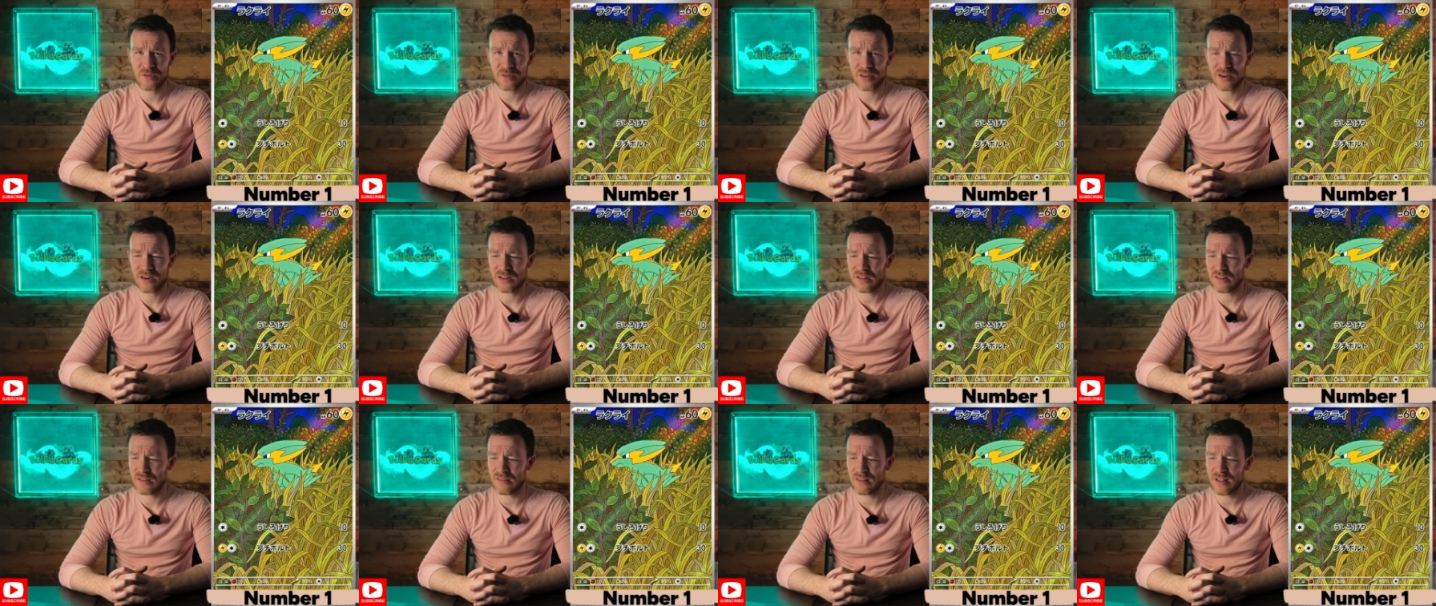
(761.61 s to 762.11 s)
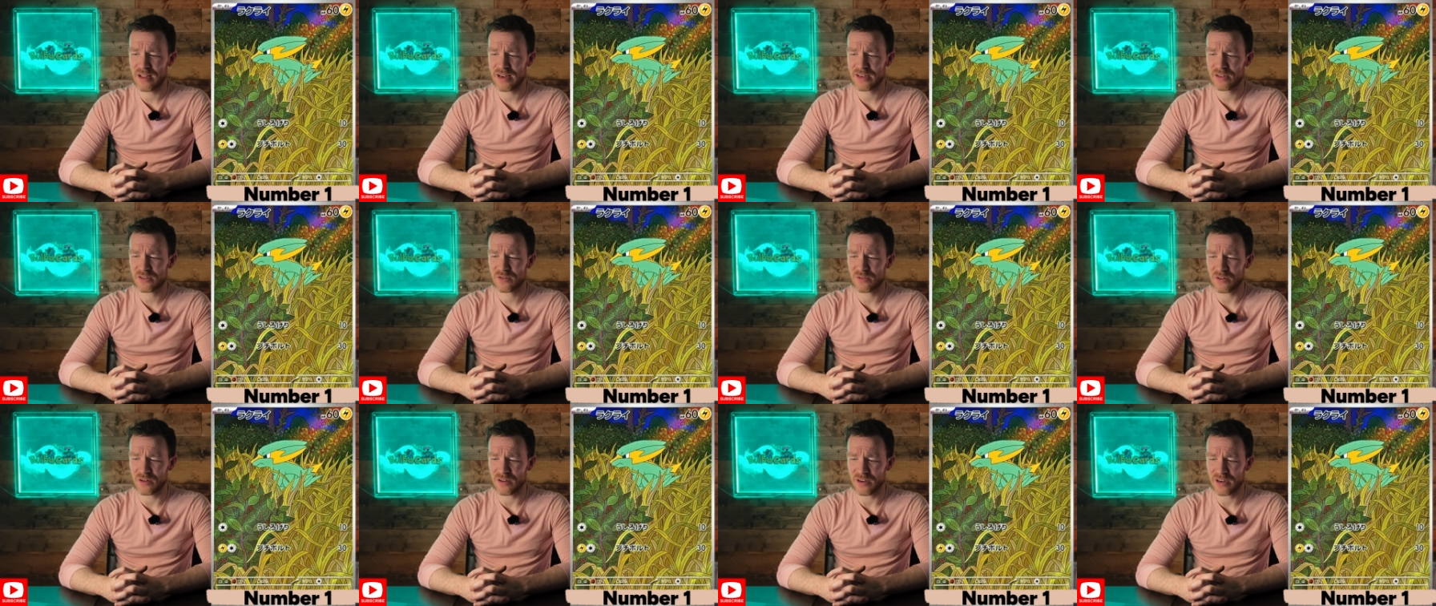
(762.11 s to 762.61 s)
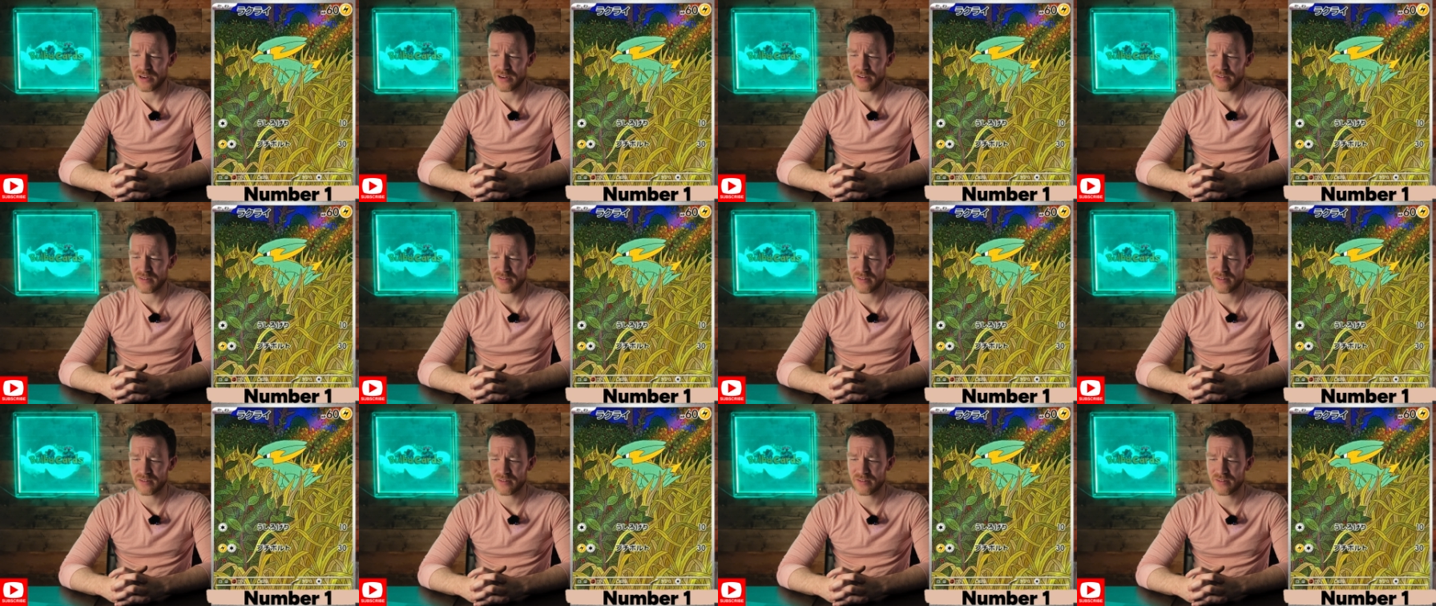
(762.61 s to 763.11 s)
than Electric
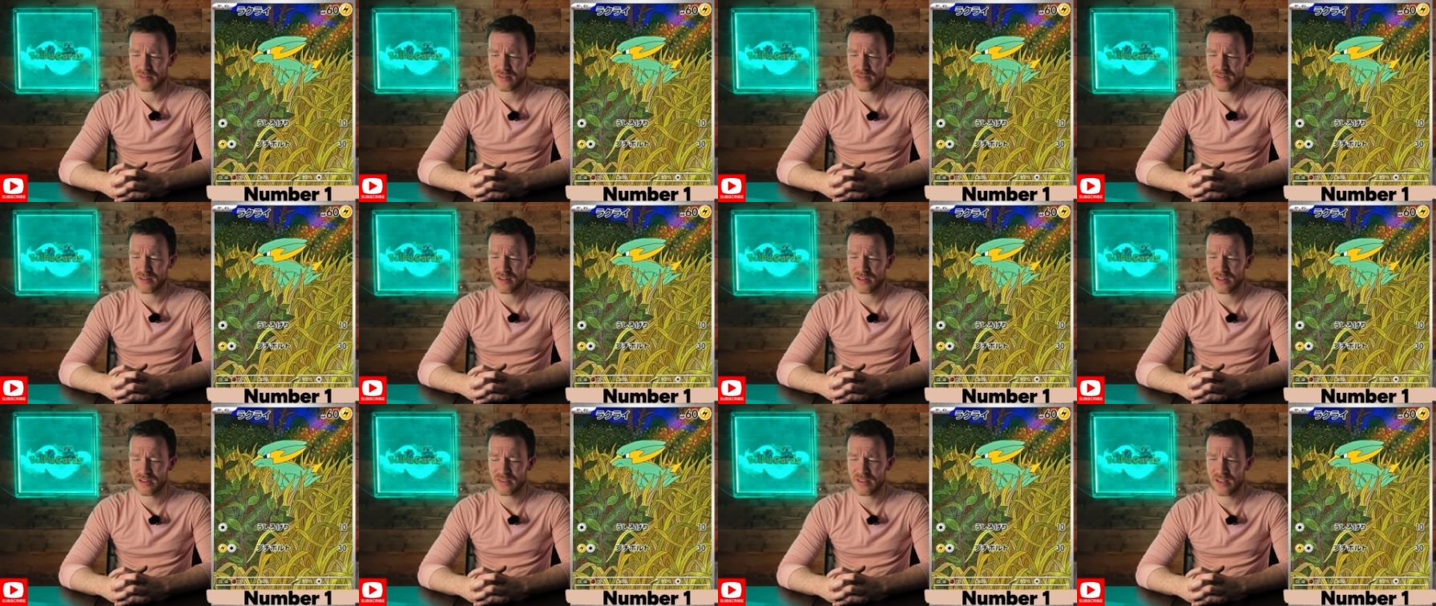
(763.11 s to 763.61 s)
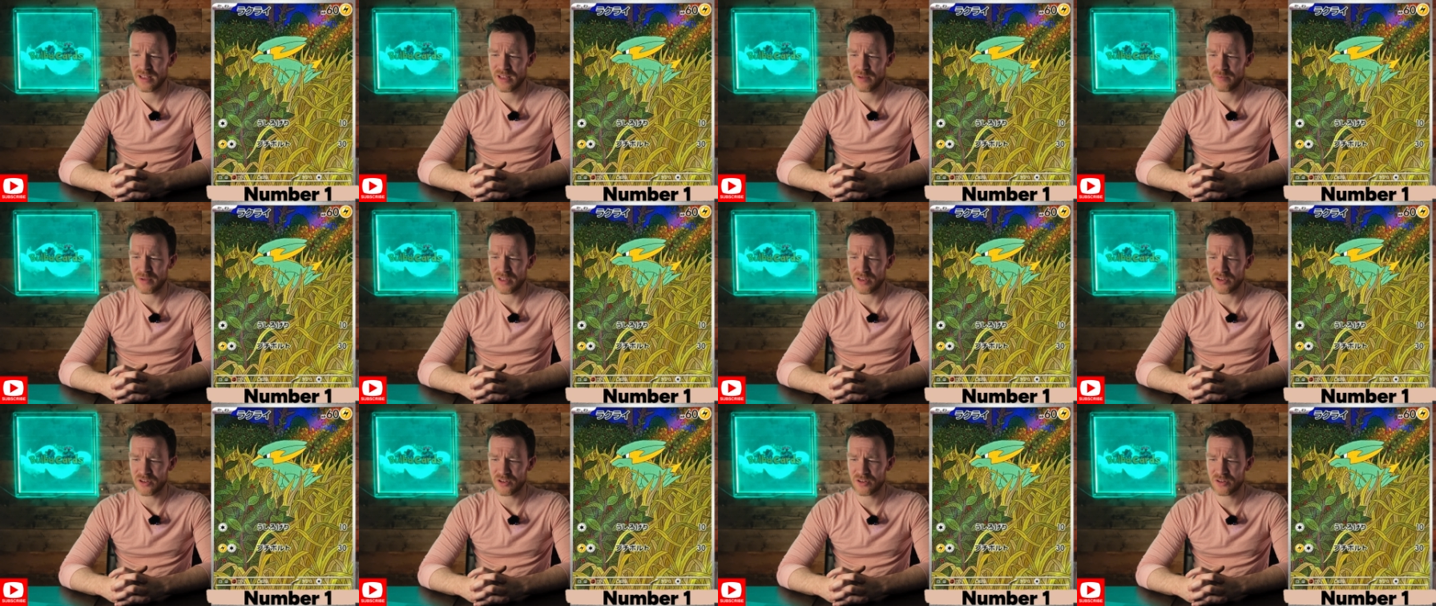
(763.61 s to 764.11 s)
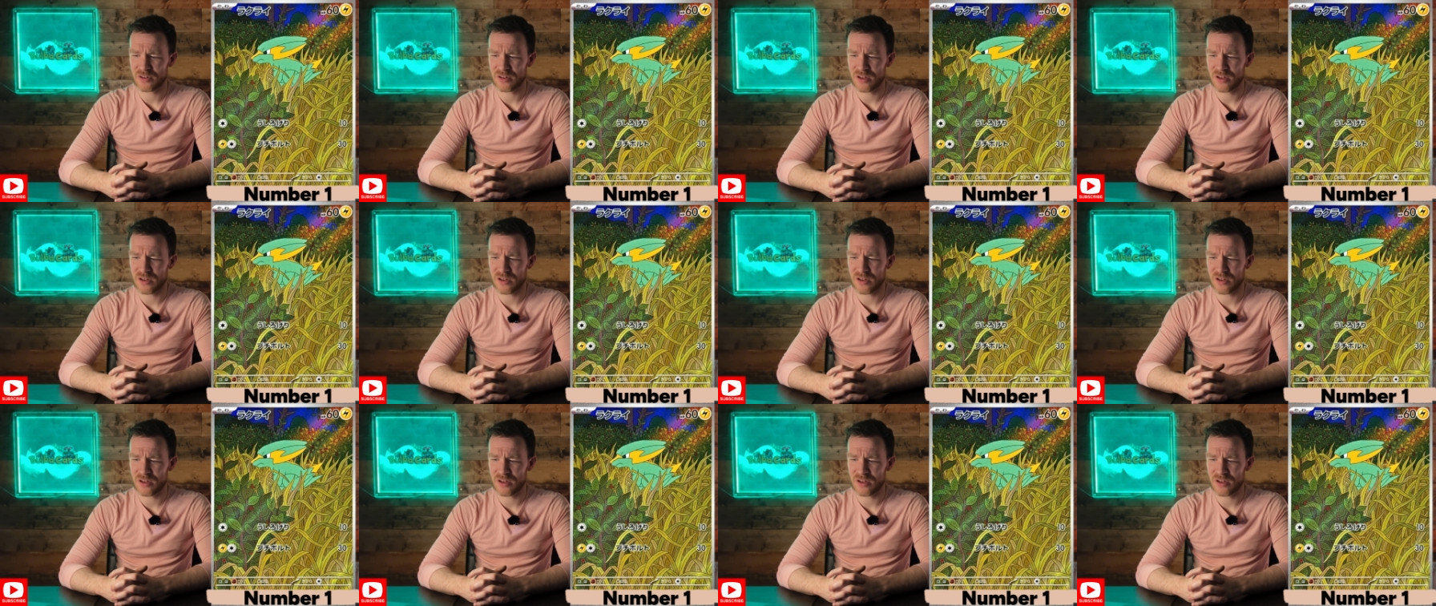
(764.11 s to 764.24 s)
in the image.